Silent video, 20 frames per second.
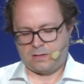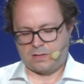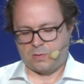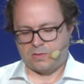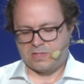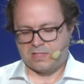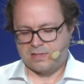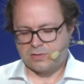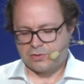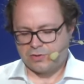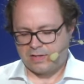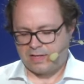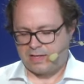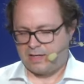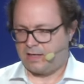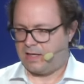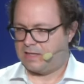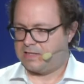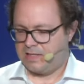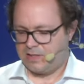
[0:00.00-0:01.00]
so it's essentially
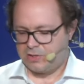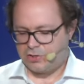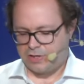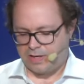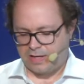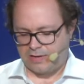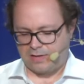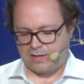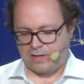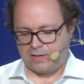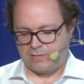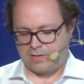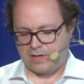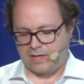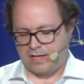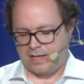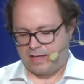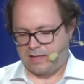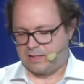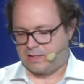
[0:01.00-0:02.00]
that attention at the end of the
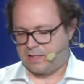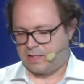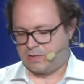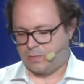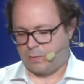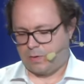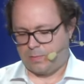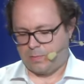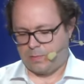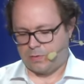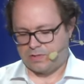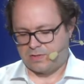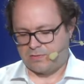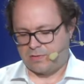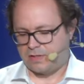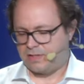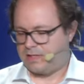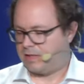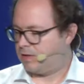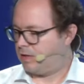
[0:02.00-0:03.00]
day is what most of
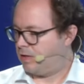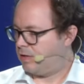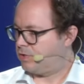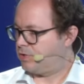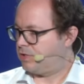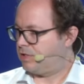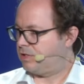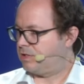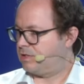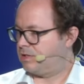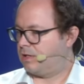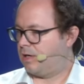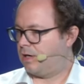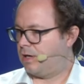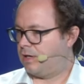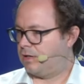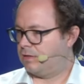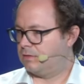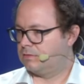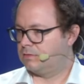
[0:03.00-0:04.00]
our technologies
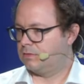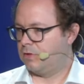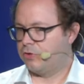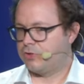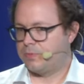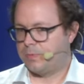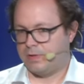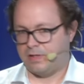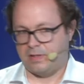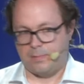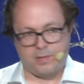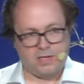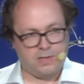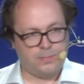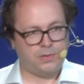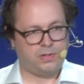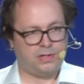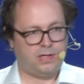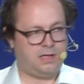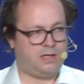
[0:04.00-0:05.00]
are ultimately
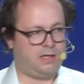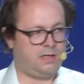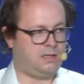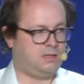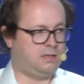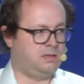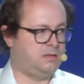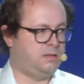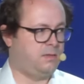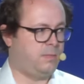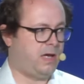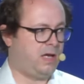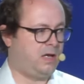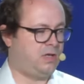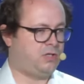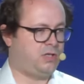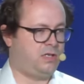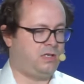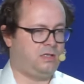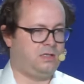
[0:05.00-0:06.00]
manipulating,
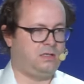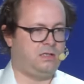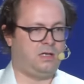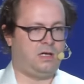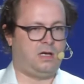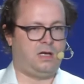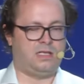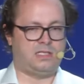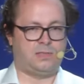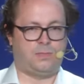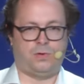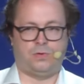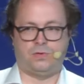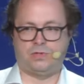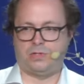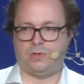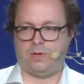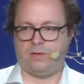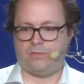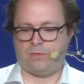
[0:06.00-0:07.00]
managing, as opposed to